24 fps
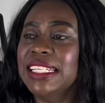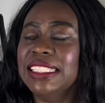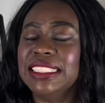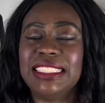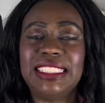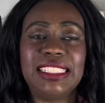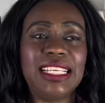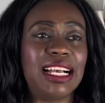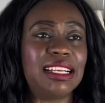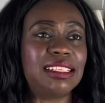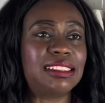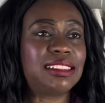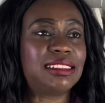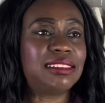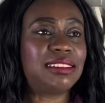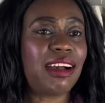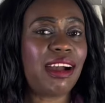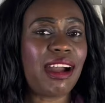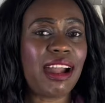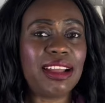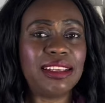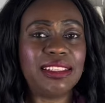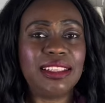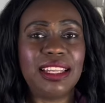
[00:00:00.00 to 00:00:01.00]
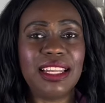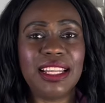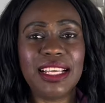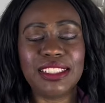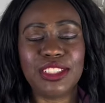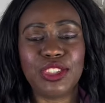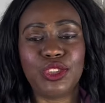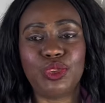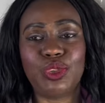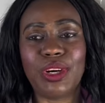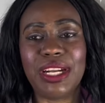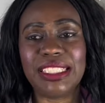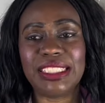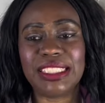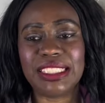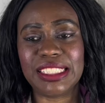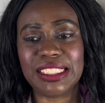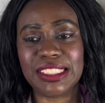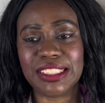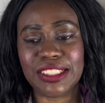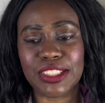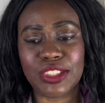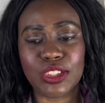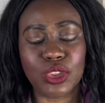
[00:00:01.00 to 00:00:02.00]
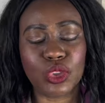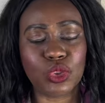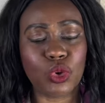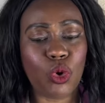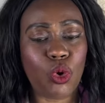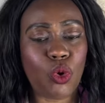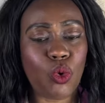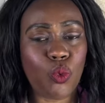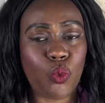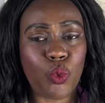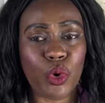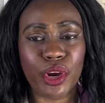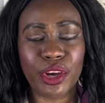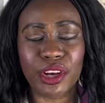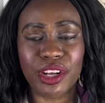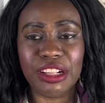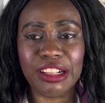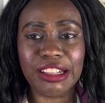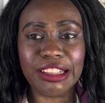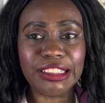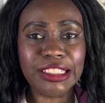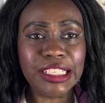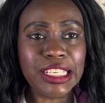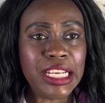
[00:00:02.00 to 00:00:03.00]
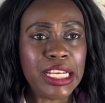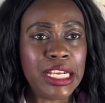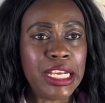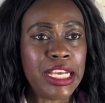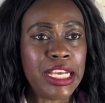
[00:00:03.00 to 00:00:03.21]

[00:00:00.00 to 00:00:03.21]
She has styled lace dresses so well.